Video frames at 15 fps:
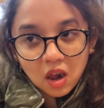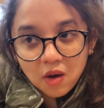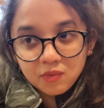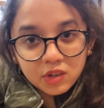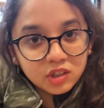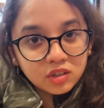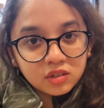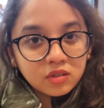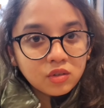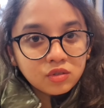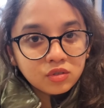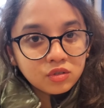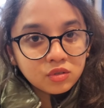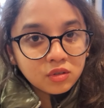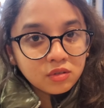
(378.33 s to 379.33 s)
That just goes
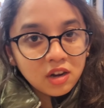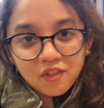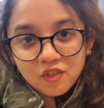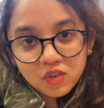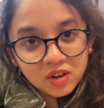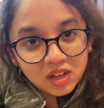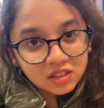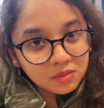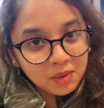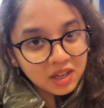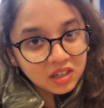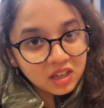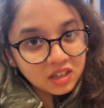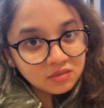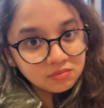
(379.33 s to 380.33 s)
to show everyone has a bad
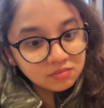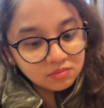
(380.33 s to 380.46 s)
day.